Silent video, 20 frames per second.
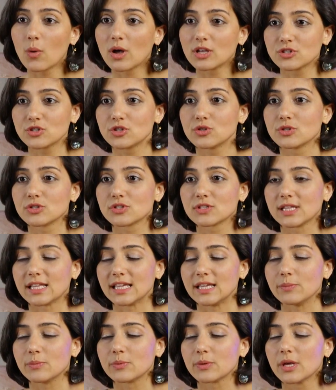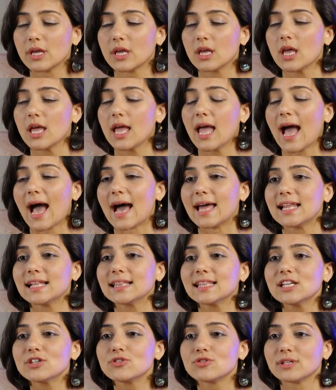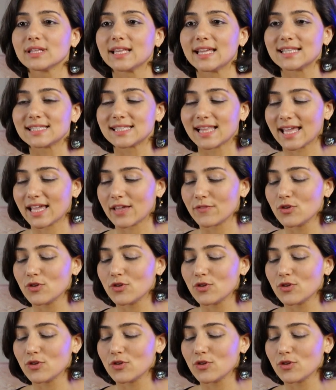whilst you're asleep. And it literally is like,